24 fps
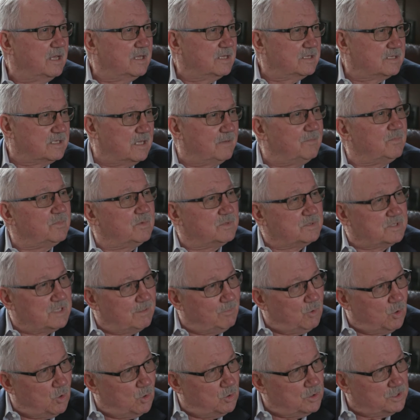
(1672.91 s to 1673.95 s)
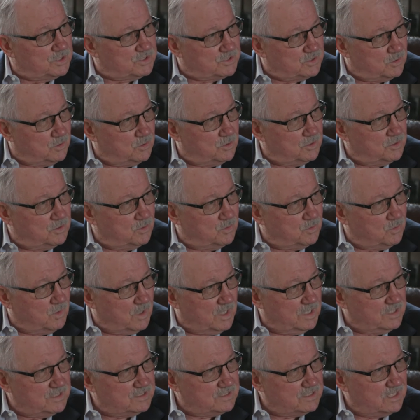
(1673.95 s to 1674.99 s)
Some are only sold in the
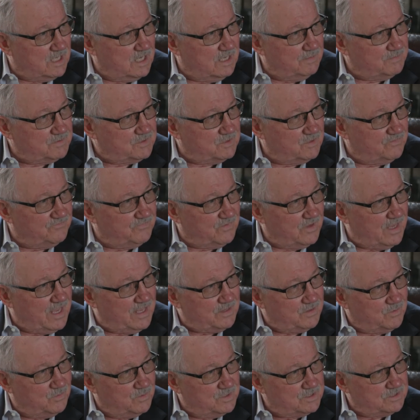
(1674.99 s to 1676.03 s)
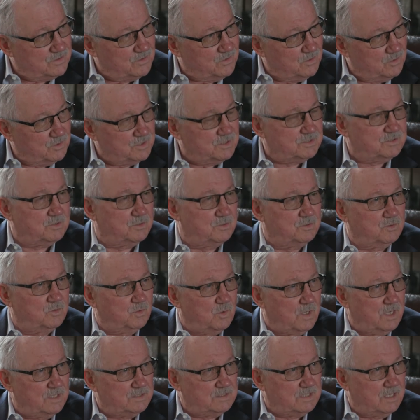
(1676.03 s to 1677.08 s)
wine shop. So if you add the ones that are only sold in the
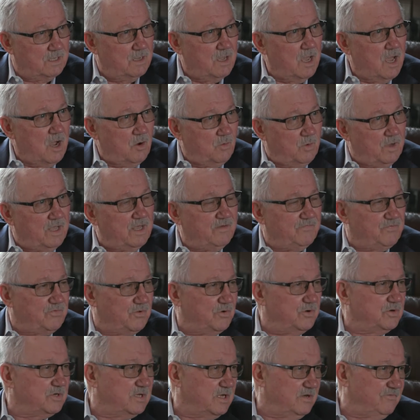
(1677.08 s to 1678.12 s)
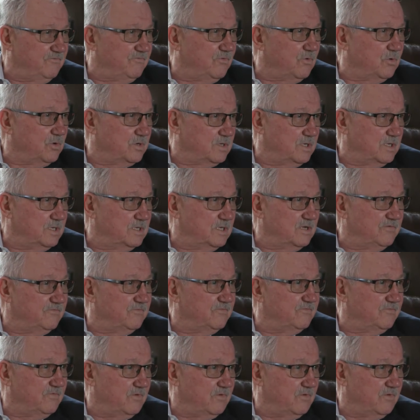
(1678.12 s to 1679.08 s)
wine shop, we have 13, 14 different